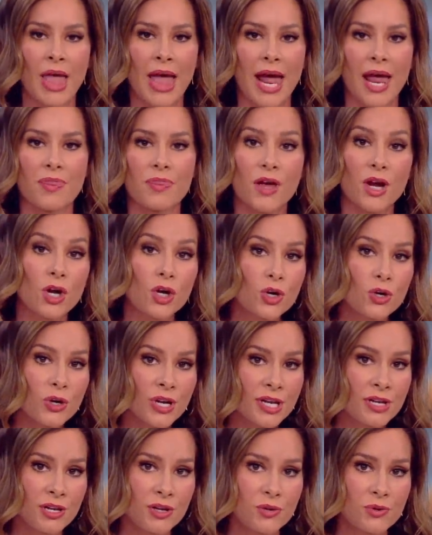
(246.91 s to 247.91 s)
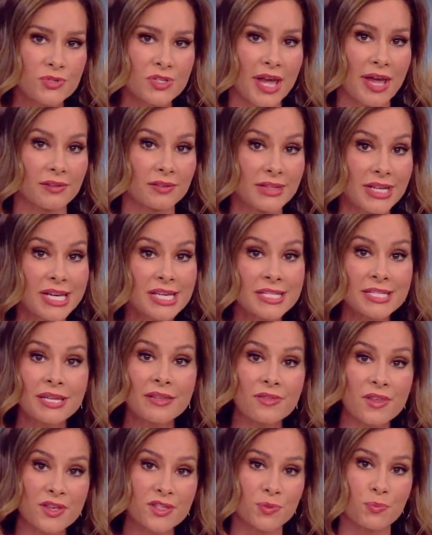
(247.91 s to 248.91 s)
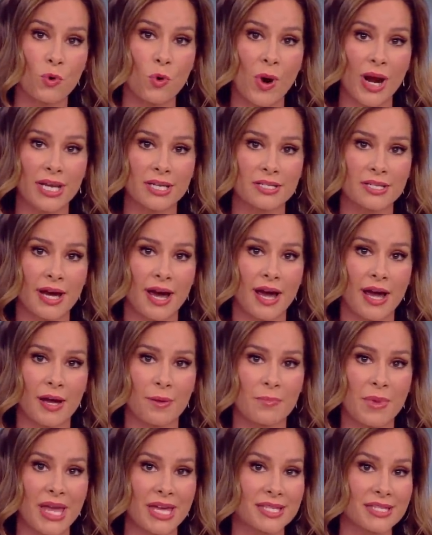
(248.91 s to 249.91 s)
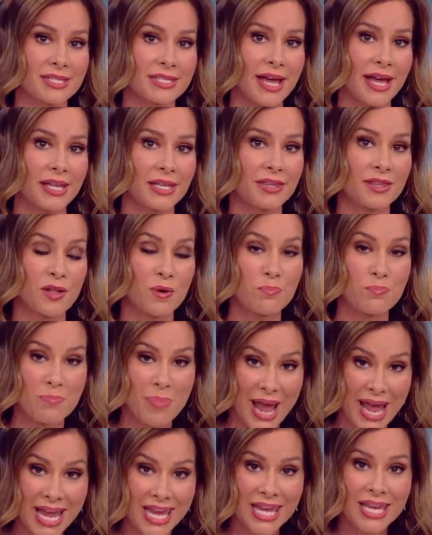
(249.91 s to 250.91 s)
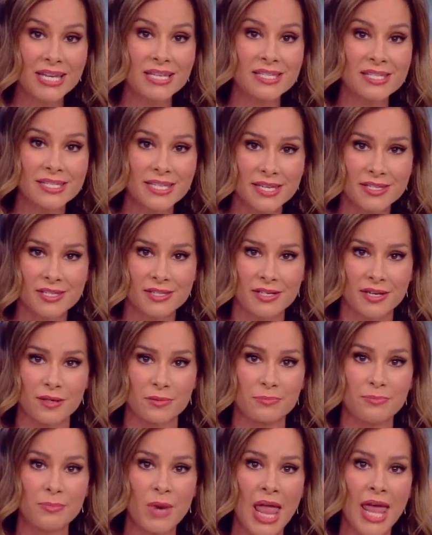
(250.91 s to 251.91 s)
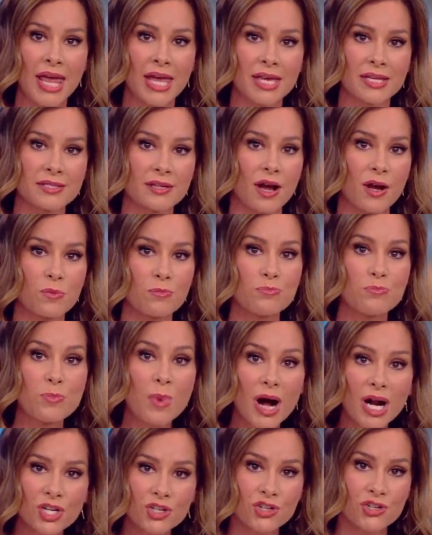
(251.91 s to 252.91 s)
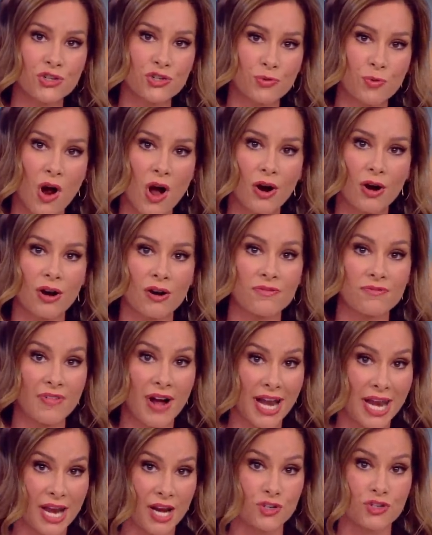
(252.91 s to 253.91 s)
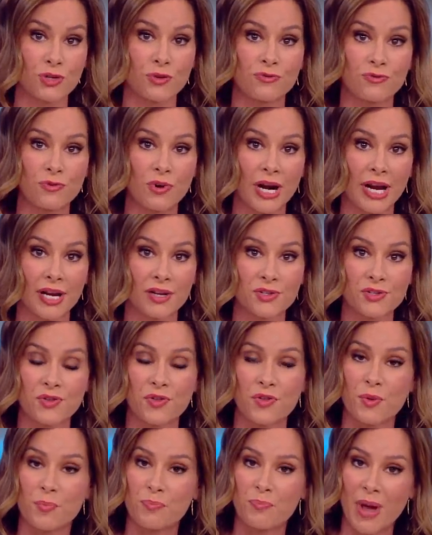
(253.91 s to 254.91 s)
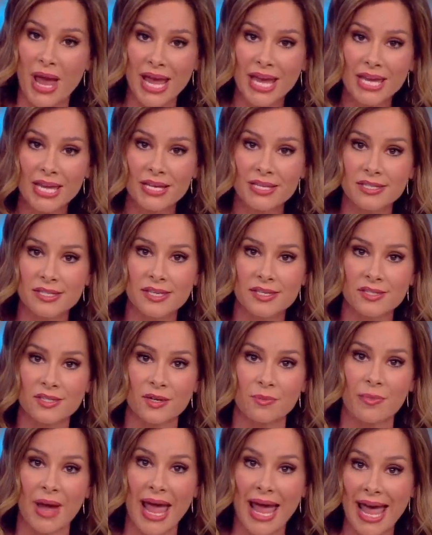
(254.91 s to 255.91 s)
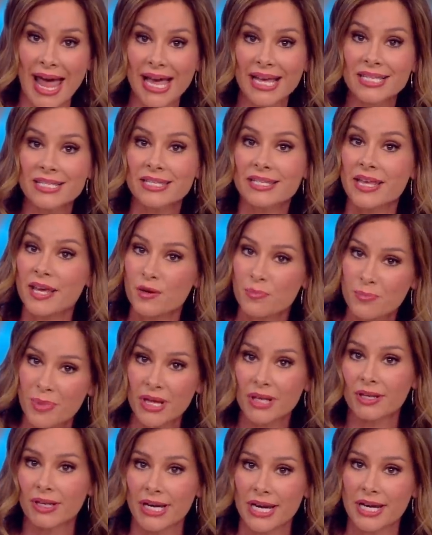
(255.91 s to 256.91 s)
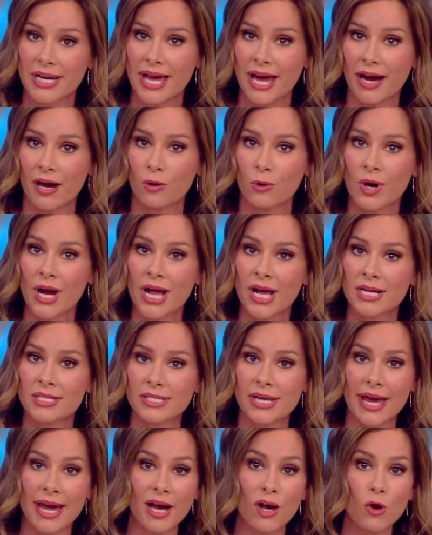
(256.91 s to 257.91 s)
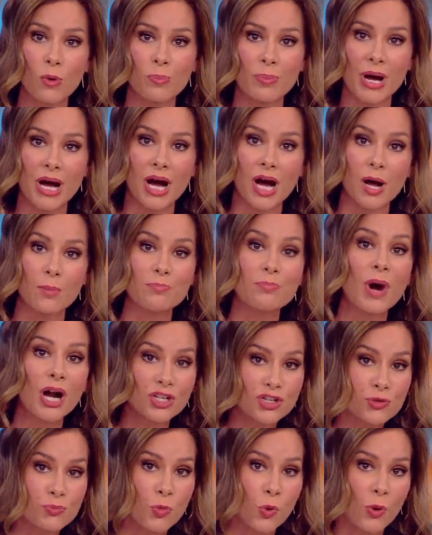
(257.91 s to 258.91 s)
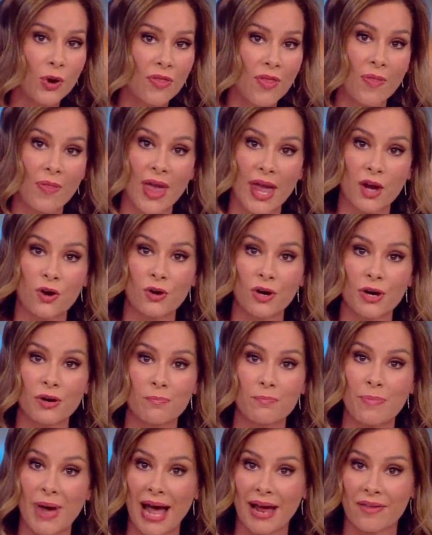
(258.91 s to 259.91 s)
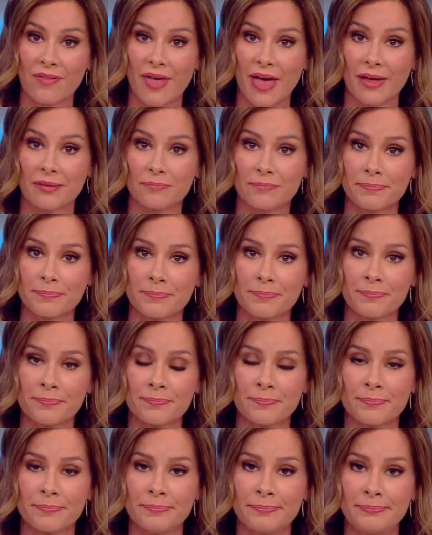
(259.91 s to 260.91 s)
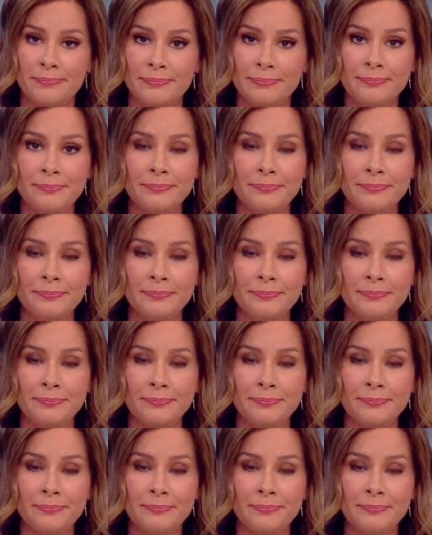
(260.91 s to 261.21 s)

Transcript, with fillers: And the good news, at least at this point in time, is that the banking system is on much stronger financial footing. So the banking system has the ability now to help much more than they could back then. Mm-hmm. That's